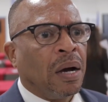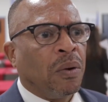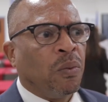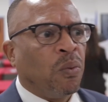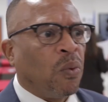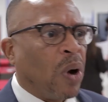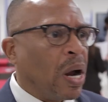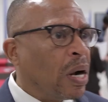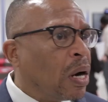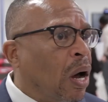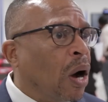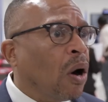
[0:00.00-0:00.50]

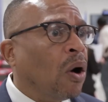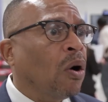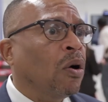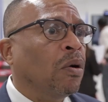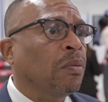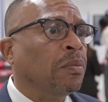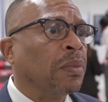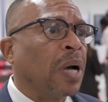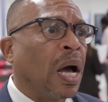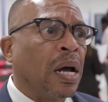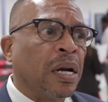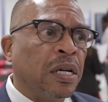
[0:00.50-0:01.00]
went
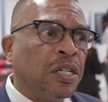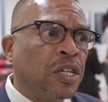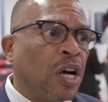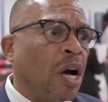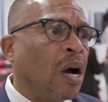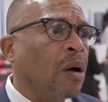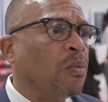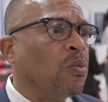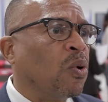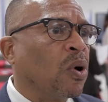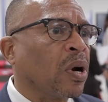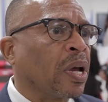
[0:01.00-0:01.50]
home, got a
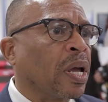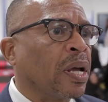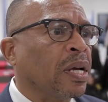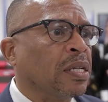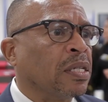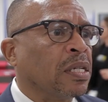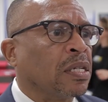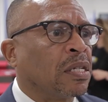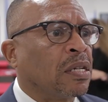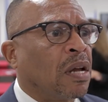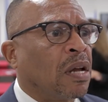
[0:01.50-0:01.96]
job working as a